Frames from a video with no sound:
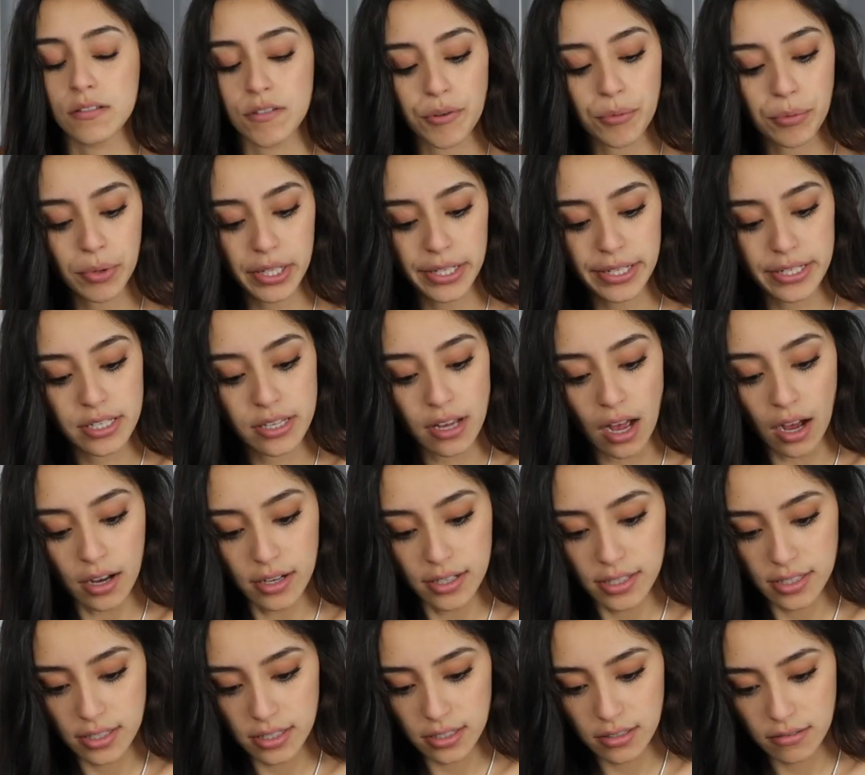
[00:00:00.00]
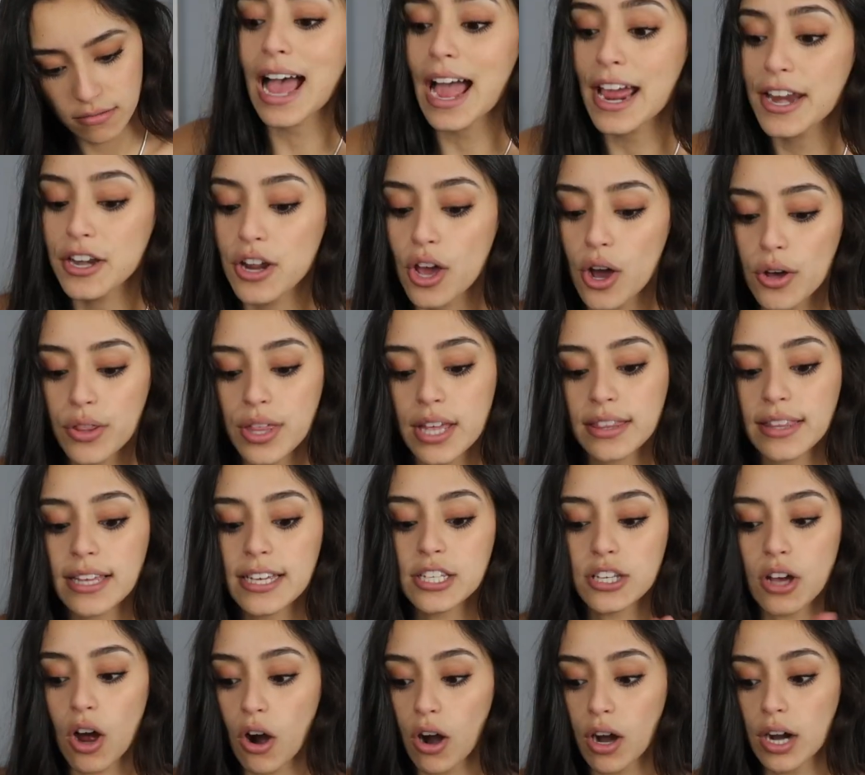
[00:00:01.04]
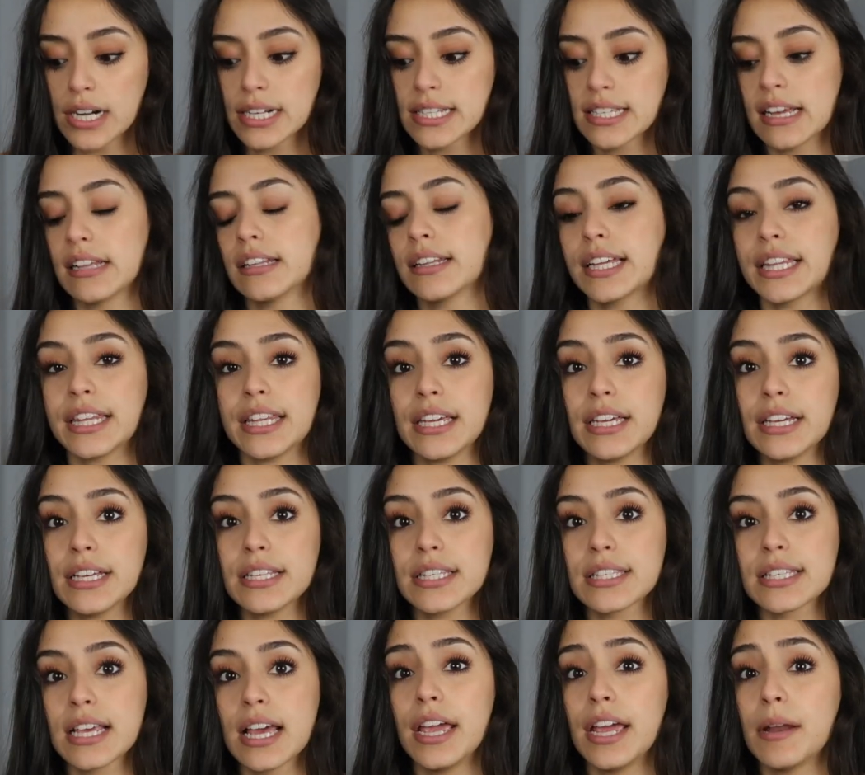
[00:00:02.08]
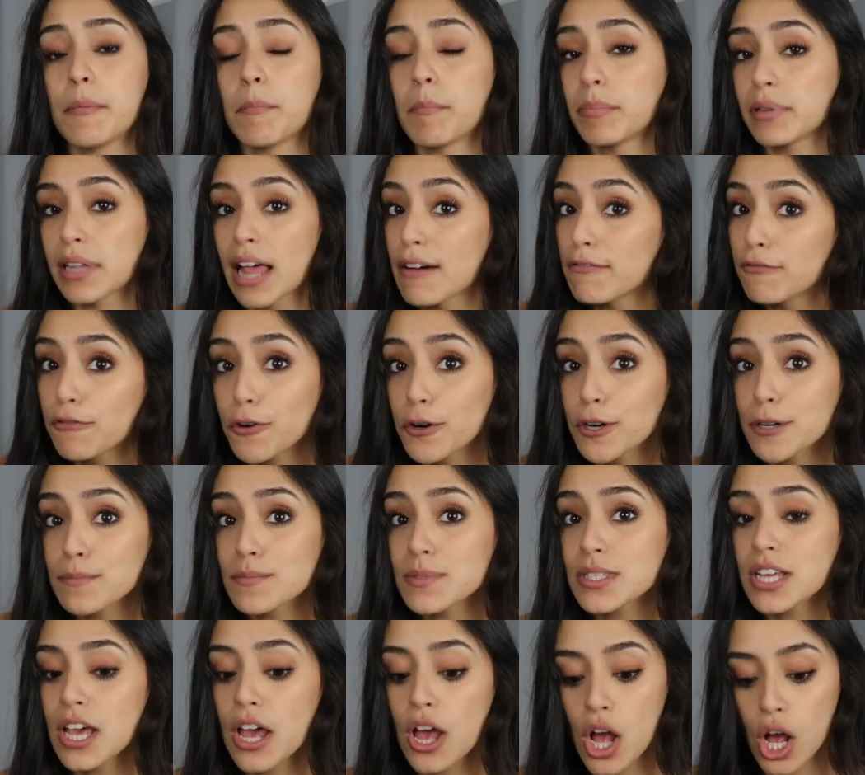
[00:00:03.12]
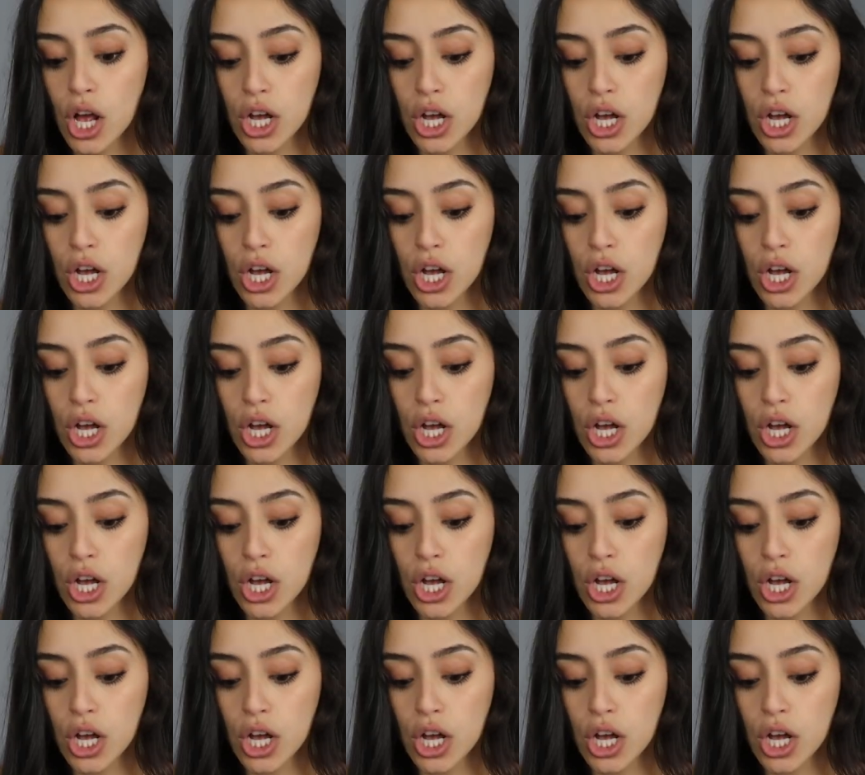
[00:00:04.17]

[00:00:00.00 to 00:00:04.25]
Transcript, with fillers: So it really sucks. I know that they are selling these in platforms.